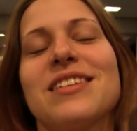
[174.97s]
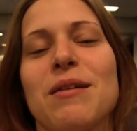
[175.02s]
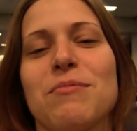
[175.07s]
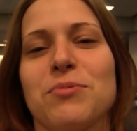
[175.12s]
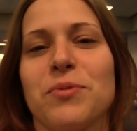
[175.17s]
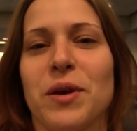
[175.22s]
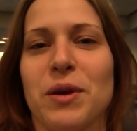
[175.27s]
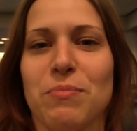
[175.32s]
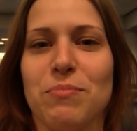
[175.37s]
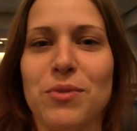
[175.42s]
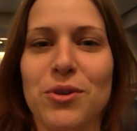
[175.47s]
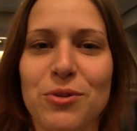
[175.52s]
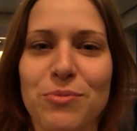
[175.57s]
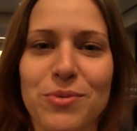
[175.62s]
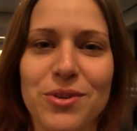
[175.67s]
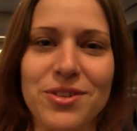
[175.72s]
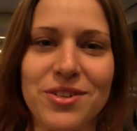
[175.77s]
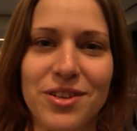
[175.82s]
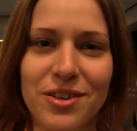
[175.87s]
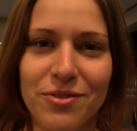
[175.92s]
Sam's playing nude
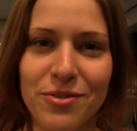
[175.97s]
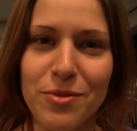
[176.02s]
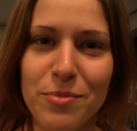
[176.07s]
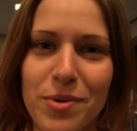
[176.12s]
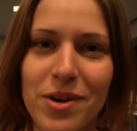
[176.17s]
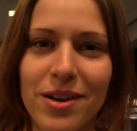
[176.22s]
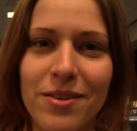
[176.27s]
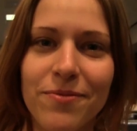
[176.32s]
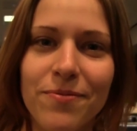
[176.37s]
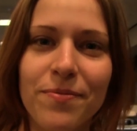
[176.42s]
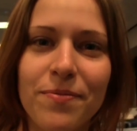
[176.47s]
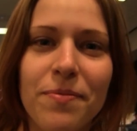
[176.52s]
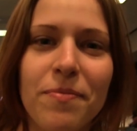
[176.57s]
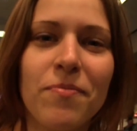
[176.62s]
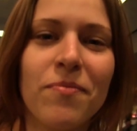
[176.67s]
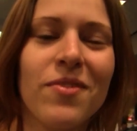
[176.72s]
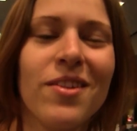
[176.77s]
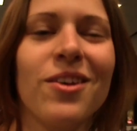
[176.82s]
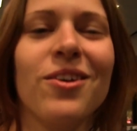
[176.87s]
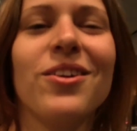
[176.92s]
music for me.
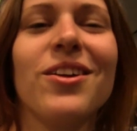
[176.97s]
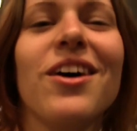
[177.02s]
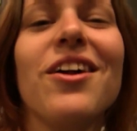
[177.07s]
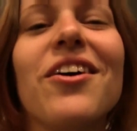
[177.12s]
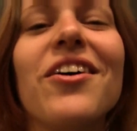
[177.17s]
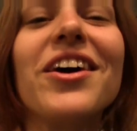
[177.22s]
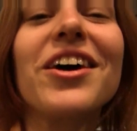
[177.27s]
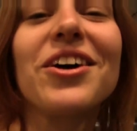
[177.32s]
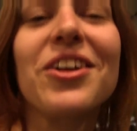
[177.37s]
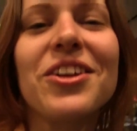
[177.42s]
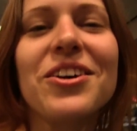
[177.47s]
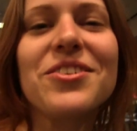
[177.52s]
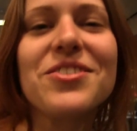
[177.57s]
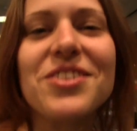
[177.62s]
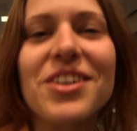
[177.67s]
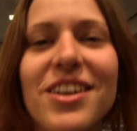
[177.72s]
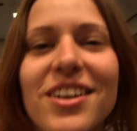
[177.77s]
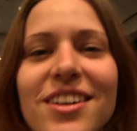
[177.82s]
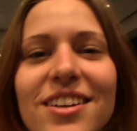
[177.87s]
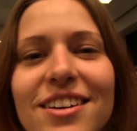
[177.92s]
Hold on, I'll get
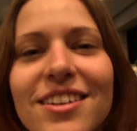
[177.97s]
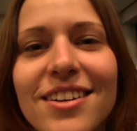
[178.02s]
closer.